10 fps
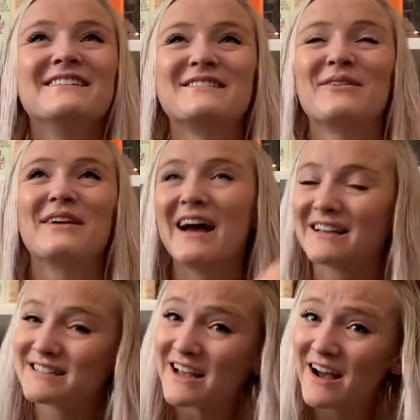So
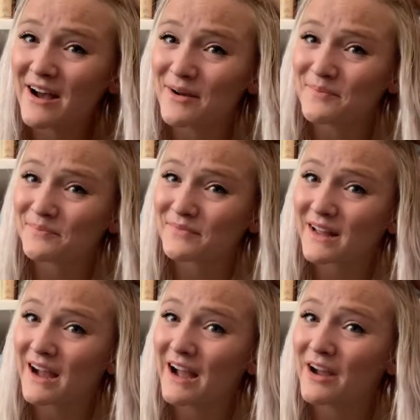yes,
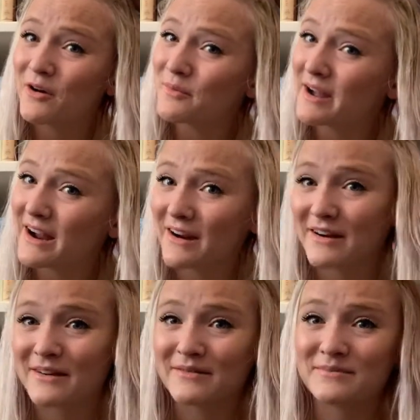I hope my
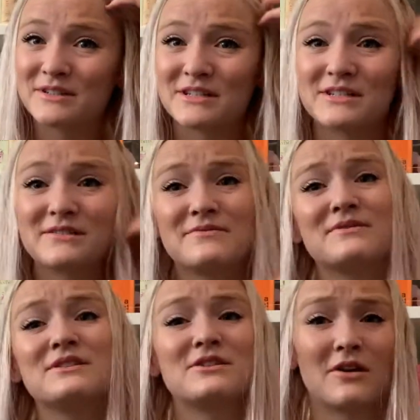hair just
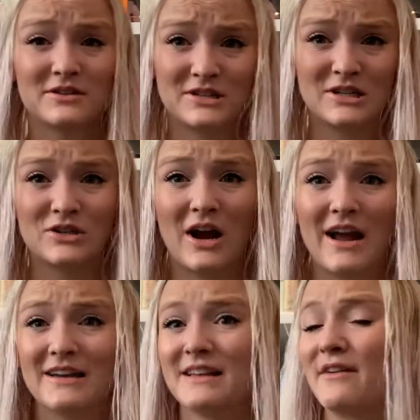starts to dry
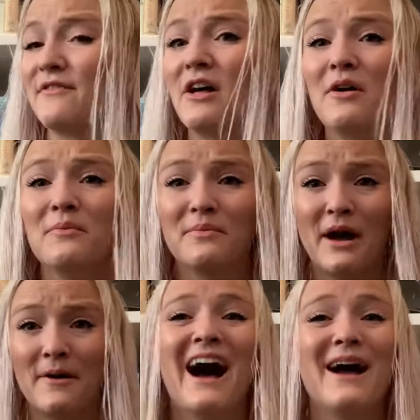as I film,
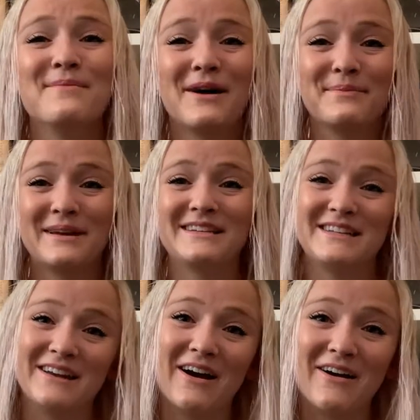but I'm on
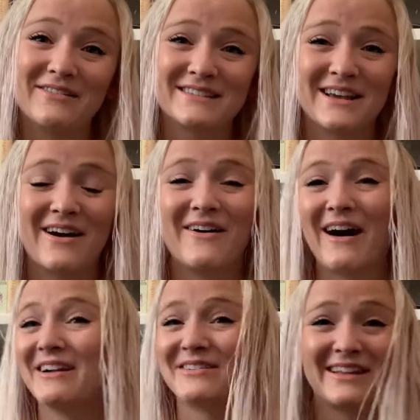PTO, so I
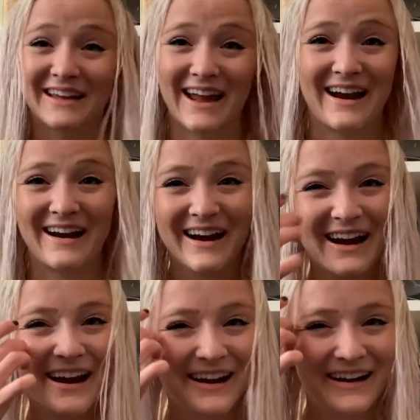don't really care.
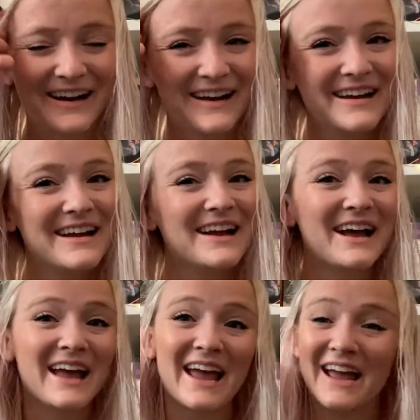
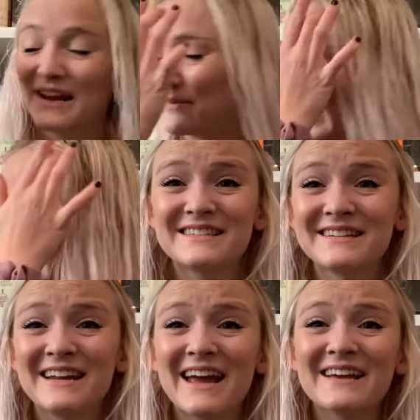Anyways,
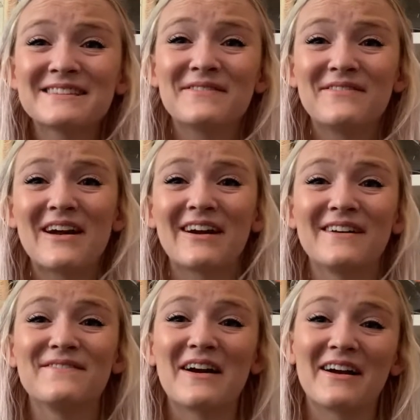today is a
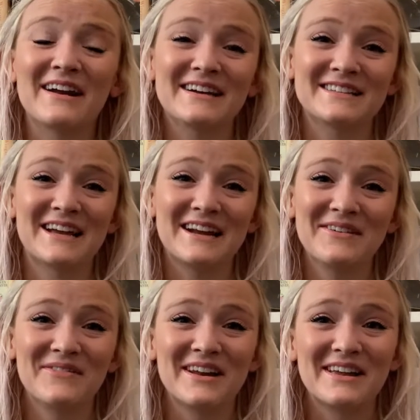very, very
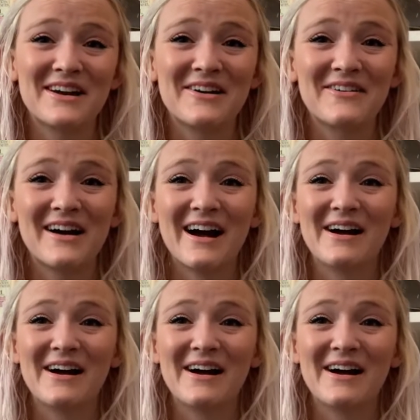exciting video.